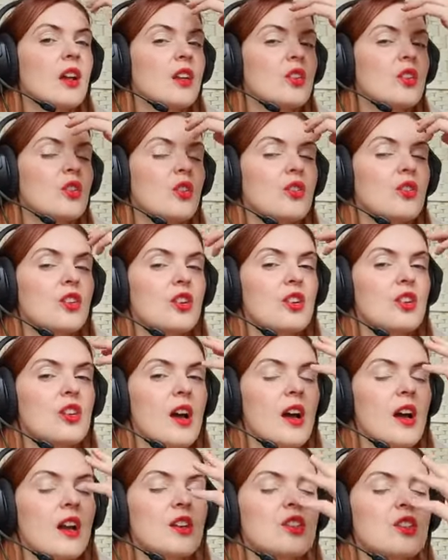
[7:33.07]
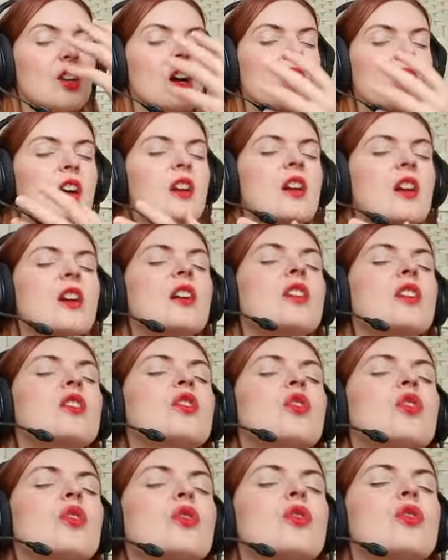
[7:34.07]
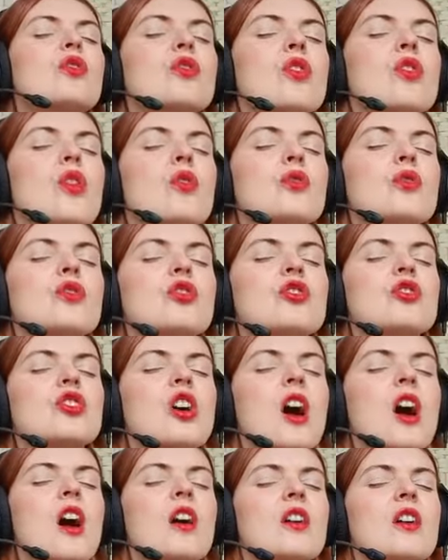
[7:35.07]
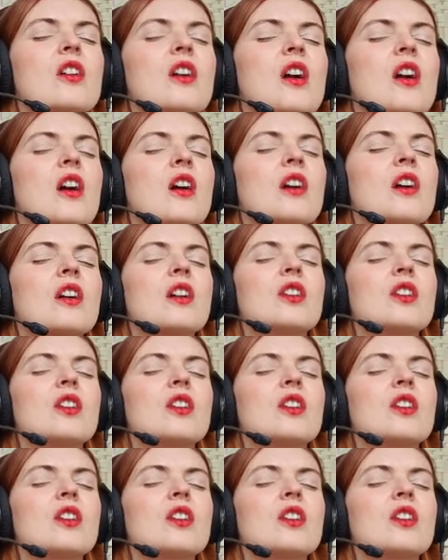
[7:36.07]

in your third eye chakra, in your throat chakra,